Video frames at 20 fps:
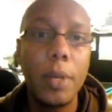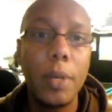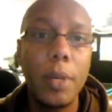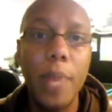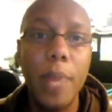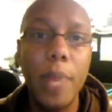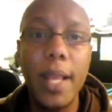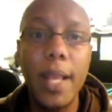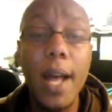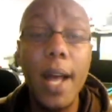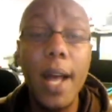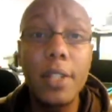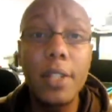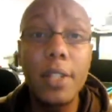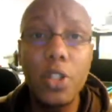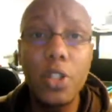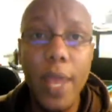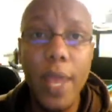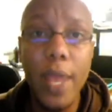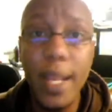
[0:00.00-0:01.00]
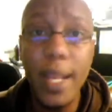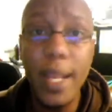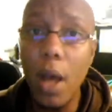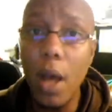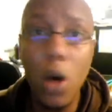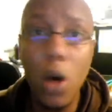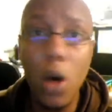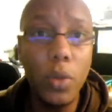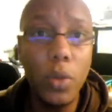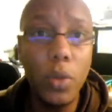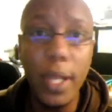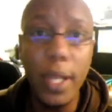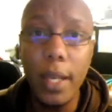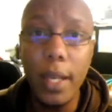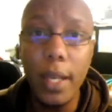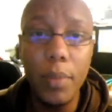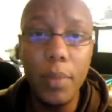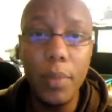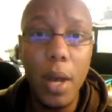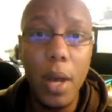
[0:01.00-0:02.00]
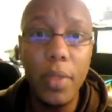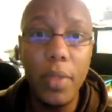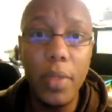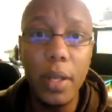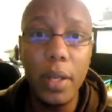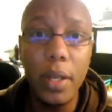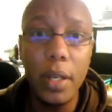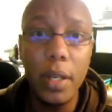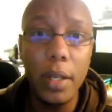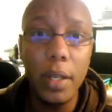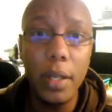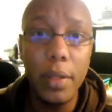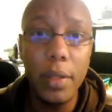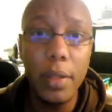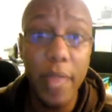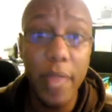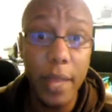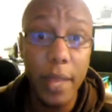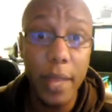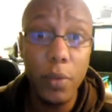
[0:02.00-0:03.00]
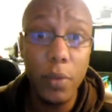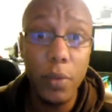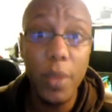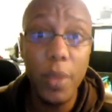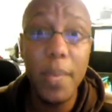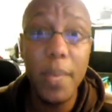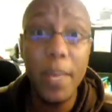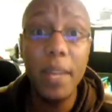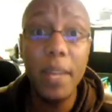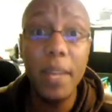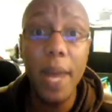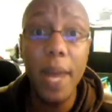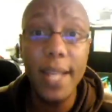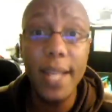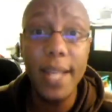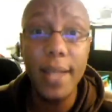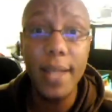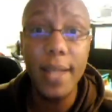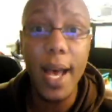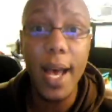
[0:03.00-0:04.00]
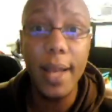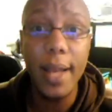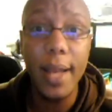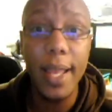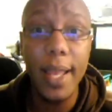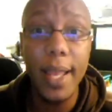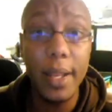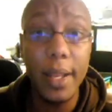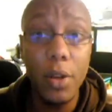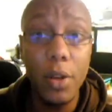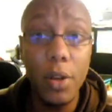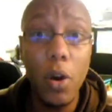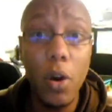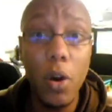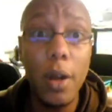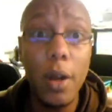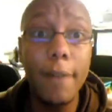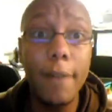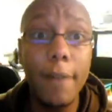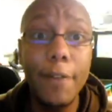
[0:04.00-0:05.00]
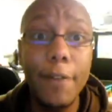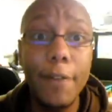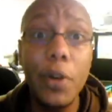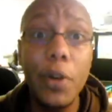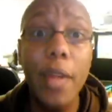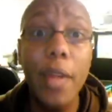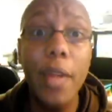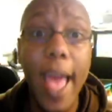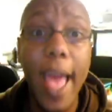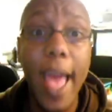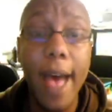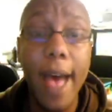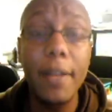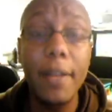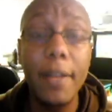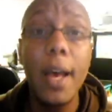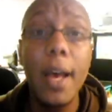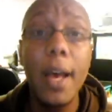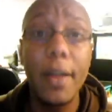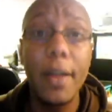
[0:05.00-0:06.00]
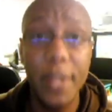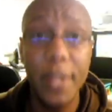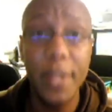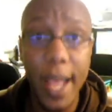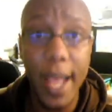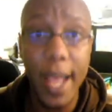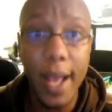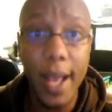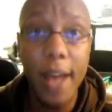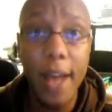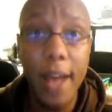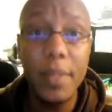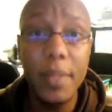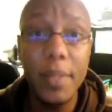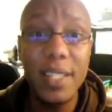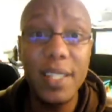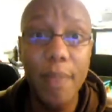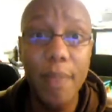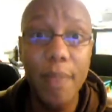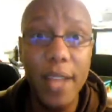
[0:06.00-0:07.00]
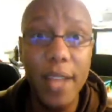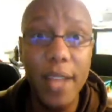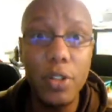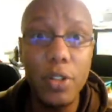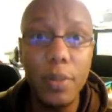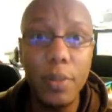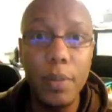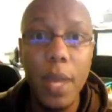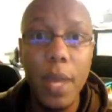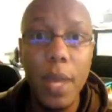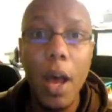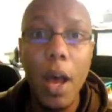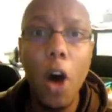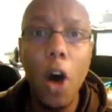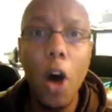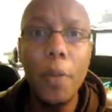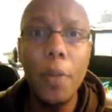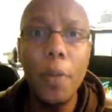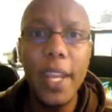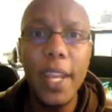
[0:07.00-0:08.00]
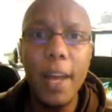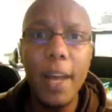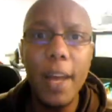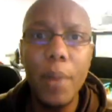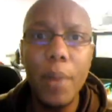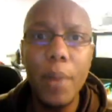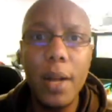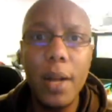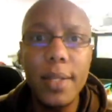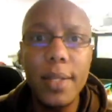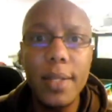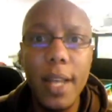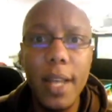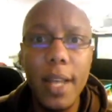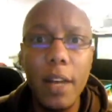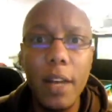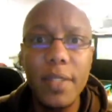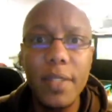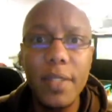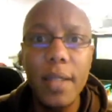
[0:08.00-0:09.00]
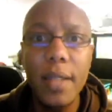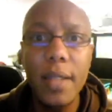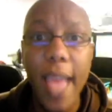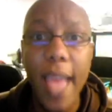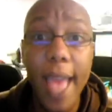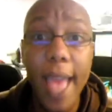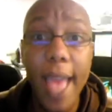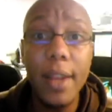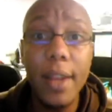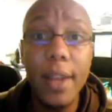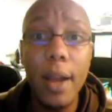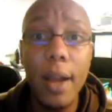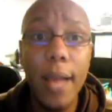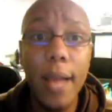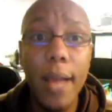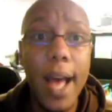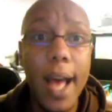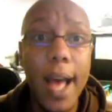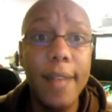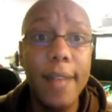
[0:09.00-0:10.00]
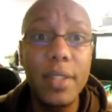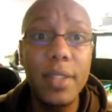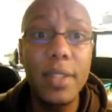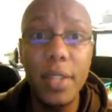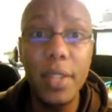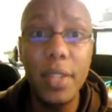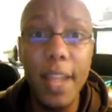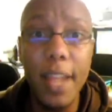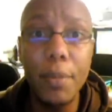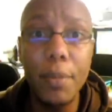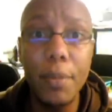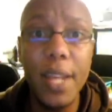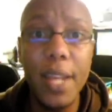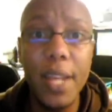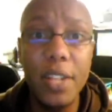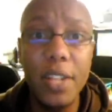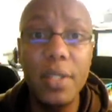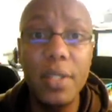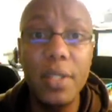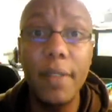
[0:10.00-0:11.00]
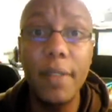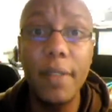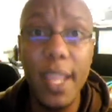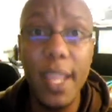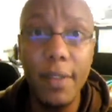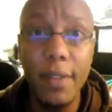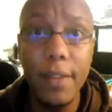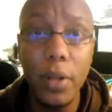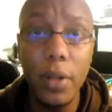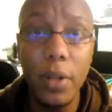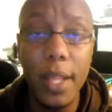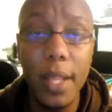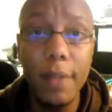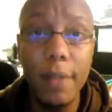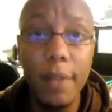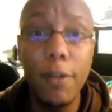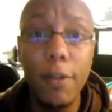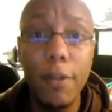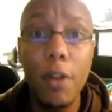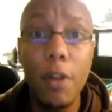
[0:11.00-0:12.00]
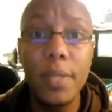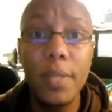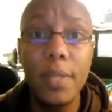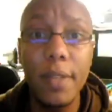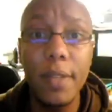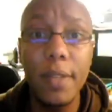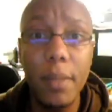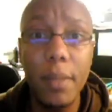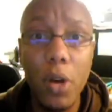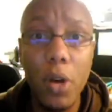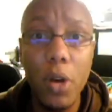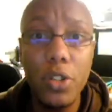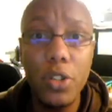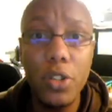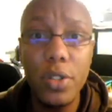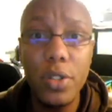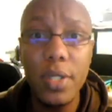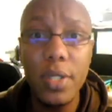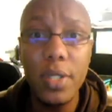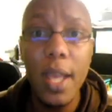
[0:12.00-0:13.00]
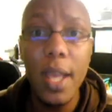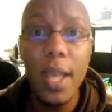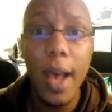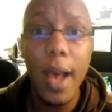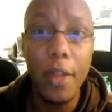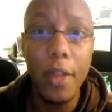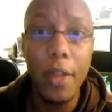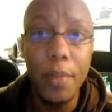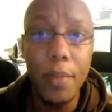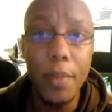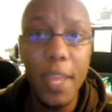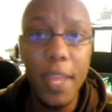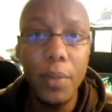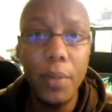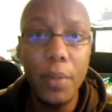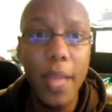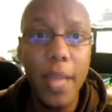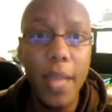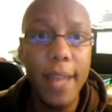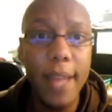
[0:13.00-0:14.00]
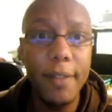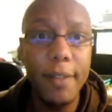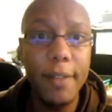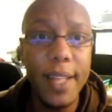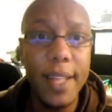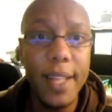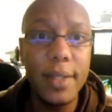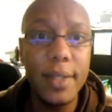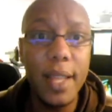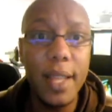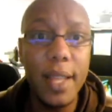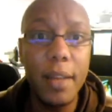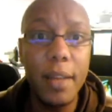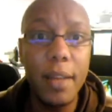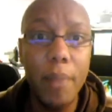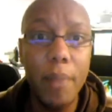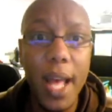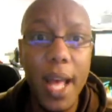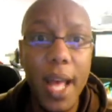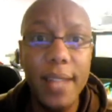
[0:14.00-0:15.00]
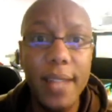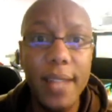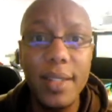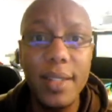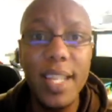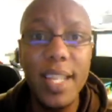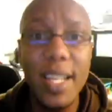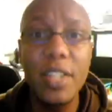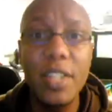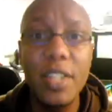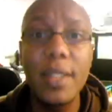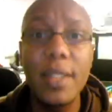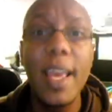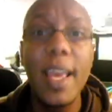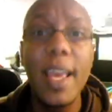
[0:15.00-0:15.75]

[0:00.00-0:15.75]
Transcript: By concentrating only upon the good, then we minimize God and ignore a full half of the dichotomous spectrum, opening up ourselves and our lives to the depredations of evil in the forms of emotions, other people, and events that combine to teach us